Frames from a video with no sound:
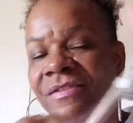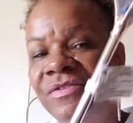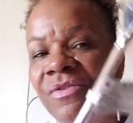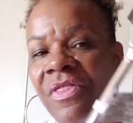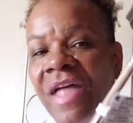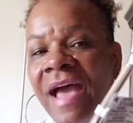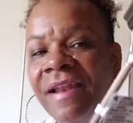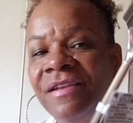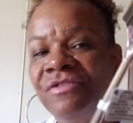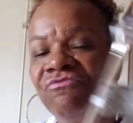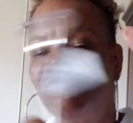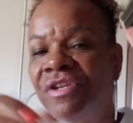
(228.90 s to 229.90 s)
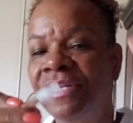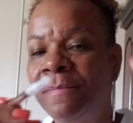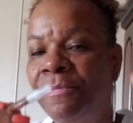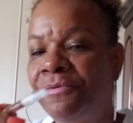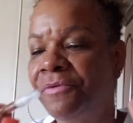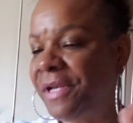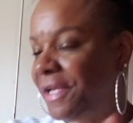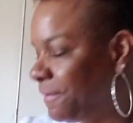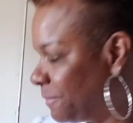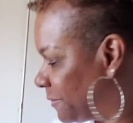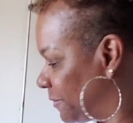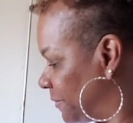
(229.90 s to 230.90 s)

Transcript: So that is really pretty.